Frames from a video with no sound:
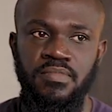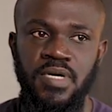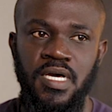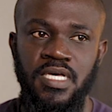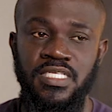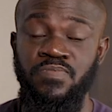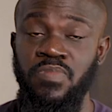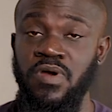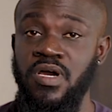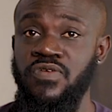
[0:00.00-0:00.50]

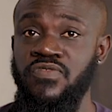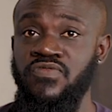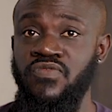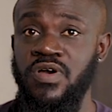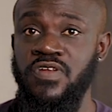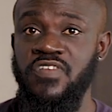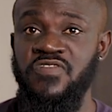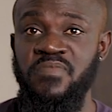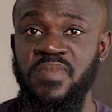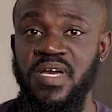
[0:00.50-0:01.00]
as part of
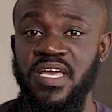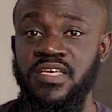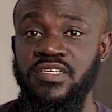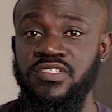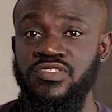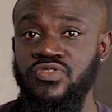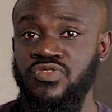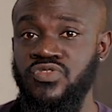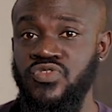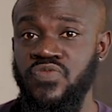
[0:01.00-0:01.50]
one of my
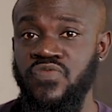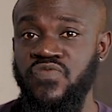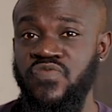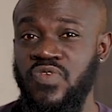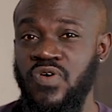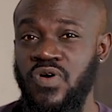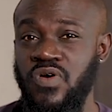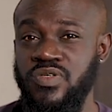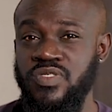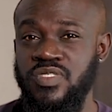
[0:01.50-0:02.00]
YouTube
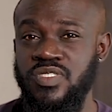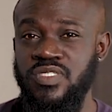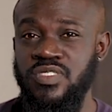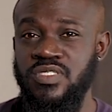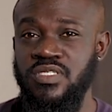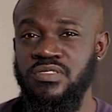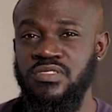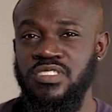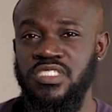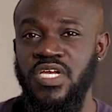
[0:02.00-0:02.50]

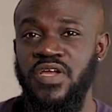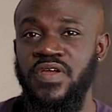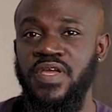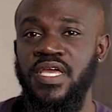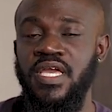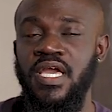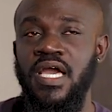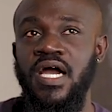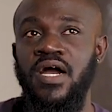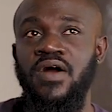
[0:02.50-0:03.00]
vlogs,
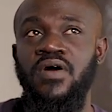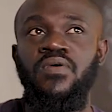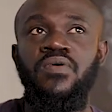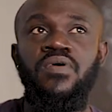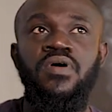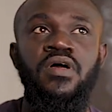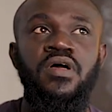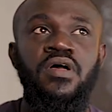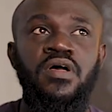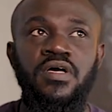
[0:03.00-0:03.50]
sharing how
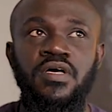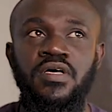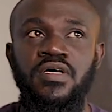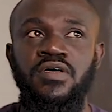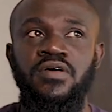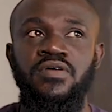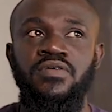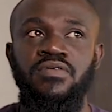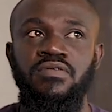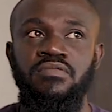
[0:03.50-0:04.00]

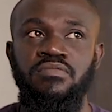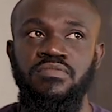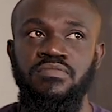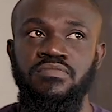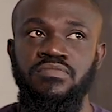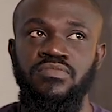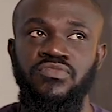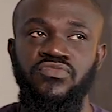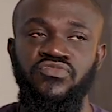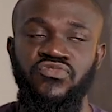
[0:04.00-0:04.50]

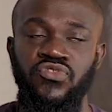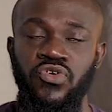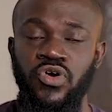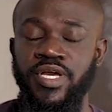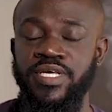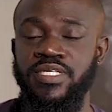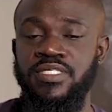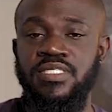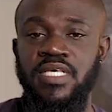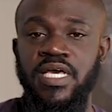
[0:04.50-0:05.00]

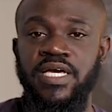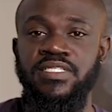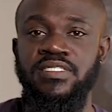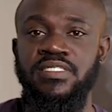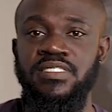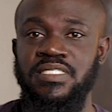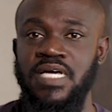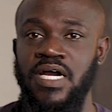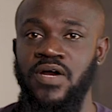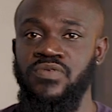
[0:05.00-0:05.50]
voice and
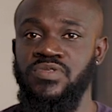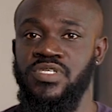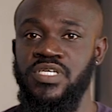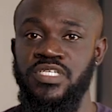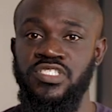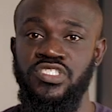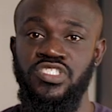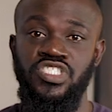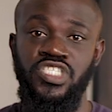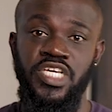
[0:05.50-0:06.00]
sound
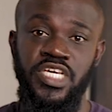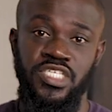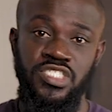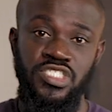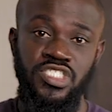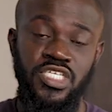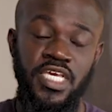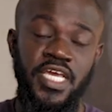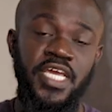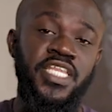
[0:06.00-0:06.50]
can
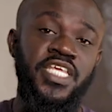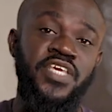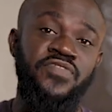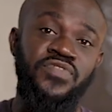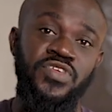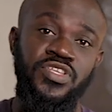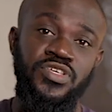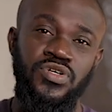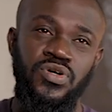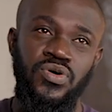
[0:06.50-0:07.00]
change any
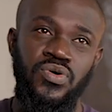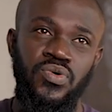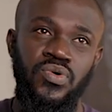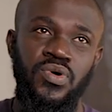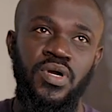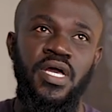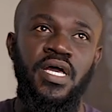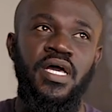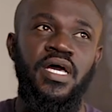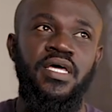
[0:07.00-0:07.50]
video.
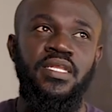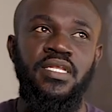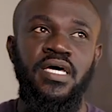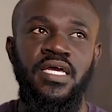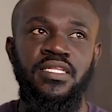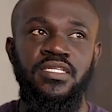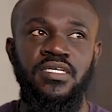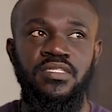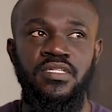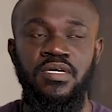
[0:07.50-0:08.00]
And
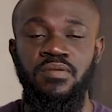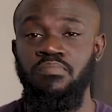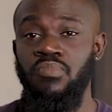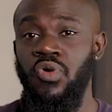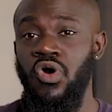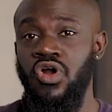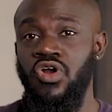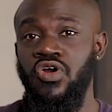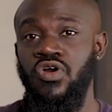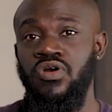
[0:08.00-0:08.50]
I did the
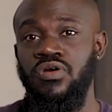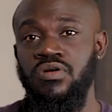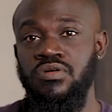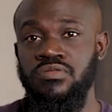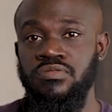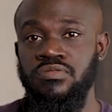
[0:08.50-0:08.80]
mock